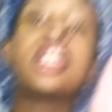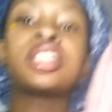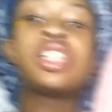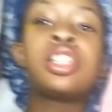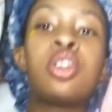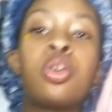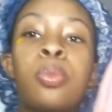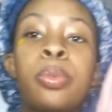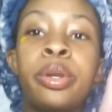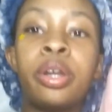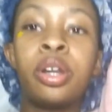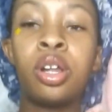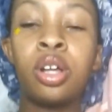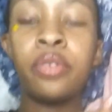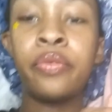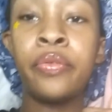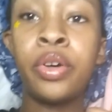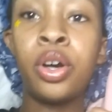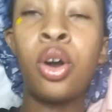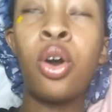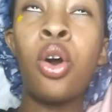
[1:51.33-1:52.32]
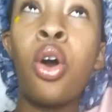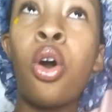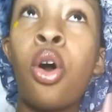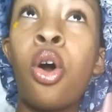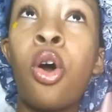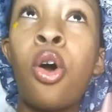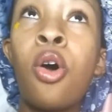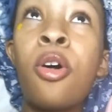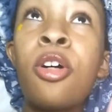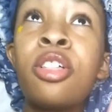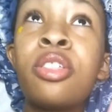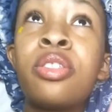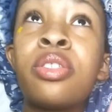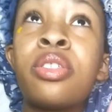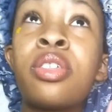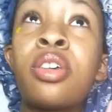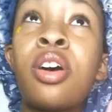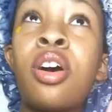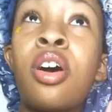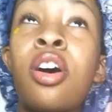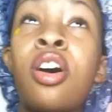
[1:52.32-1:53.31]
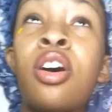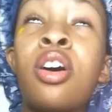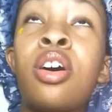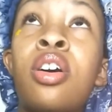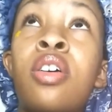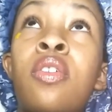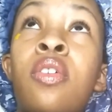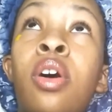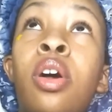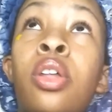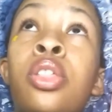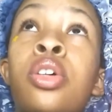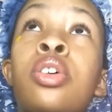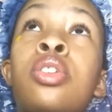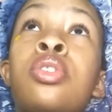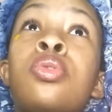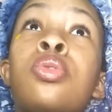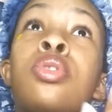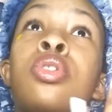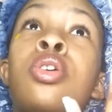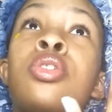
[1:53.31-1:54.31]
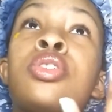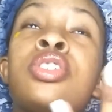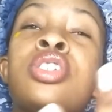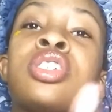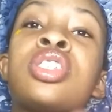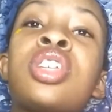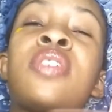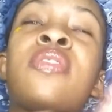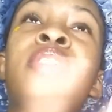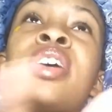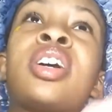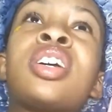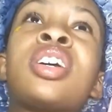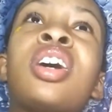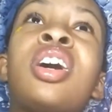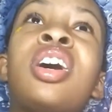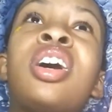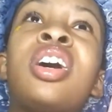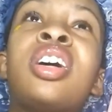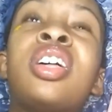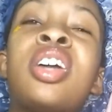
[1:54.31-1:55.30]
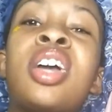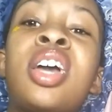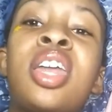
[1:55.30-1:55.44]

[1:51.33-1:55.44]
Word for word: guys a little bit of a haul of all the new clothes and stuff I got.